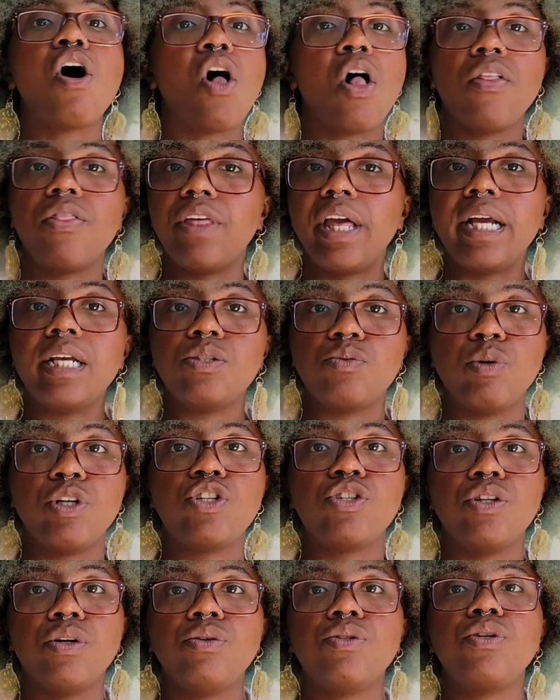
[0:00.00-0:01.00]
all things
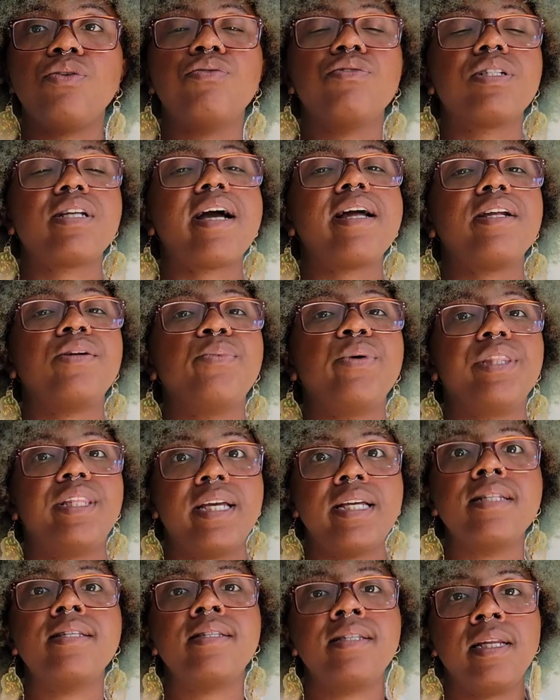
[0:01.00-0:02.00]
which those who resided
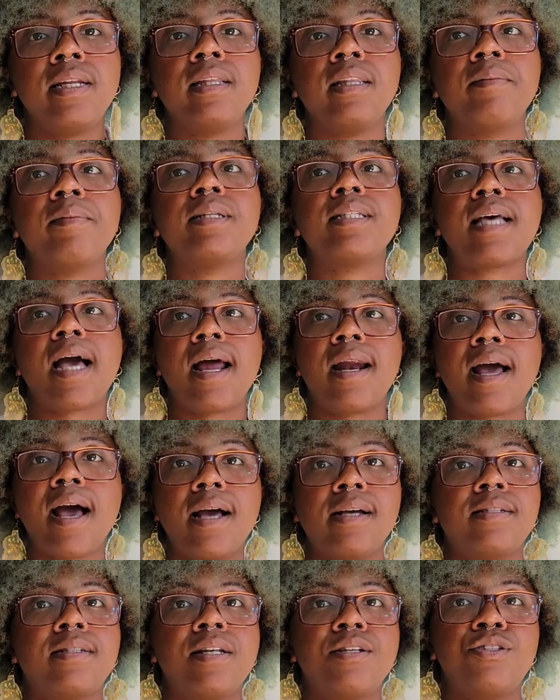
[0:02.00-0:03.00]
within city limits had
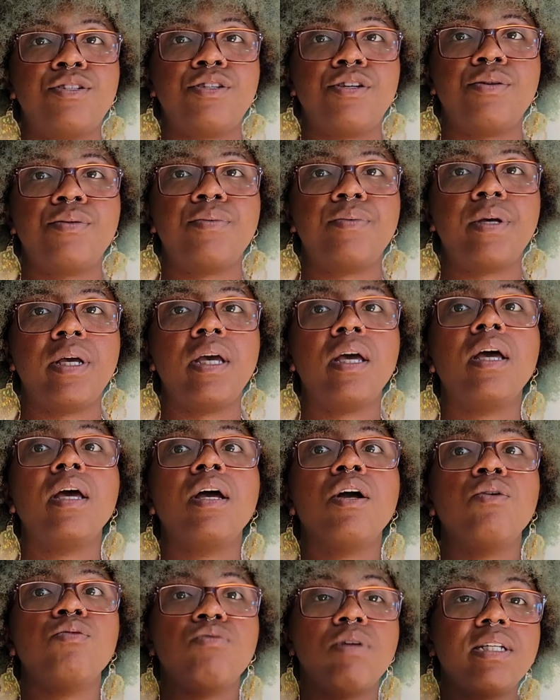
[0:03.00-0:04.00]
access to.
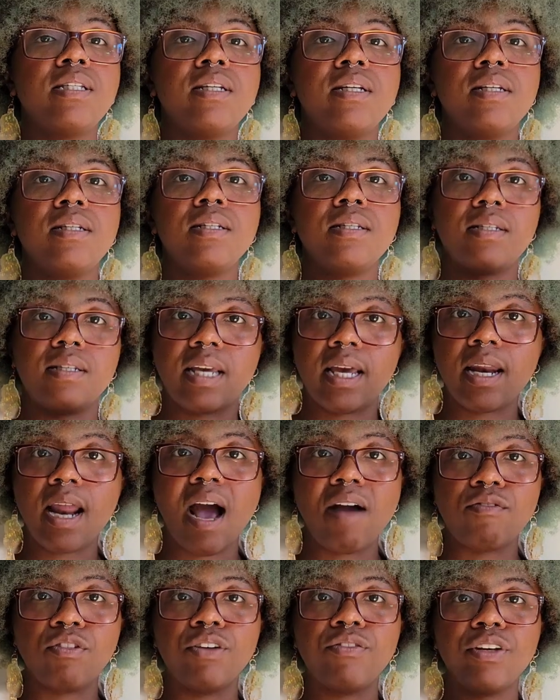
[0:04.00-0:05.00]
Residents in
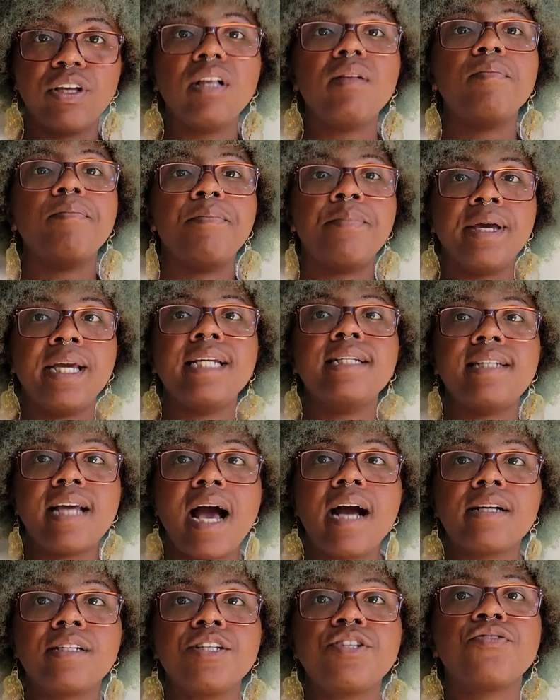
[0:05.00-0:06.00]
Africville paid
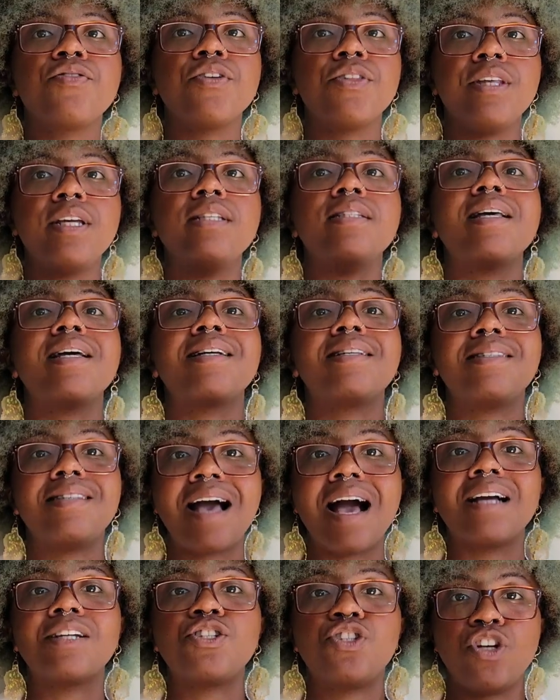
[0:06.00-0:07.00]
taxes for these
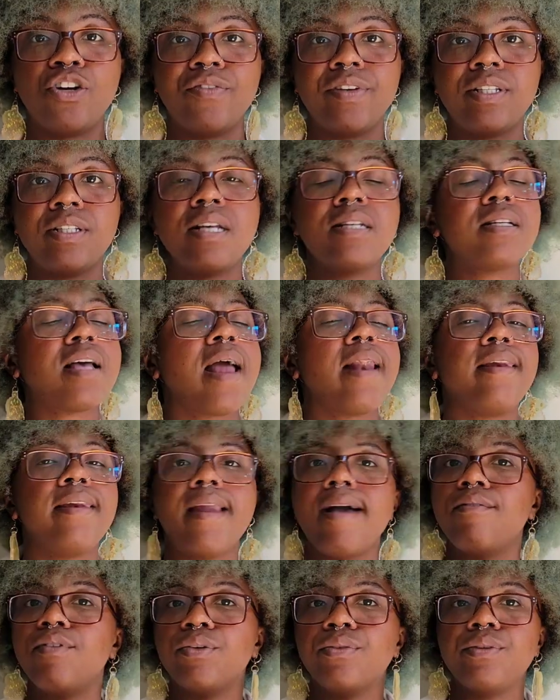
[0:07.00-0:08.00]
exact services and
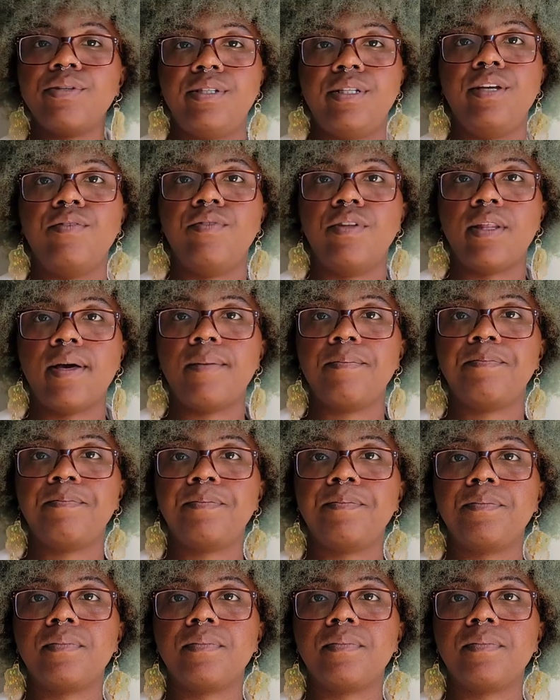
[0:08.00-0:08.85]
never received them.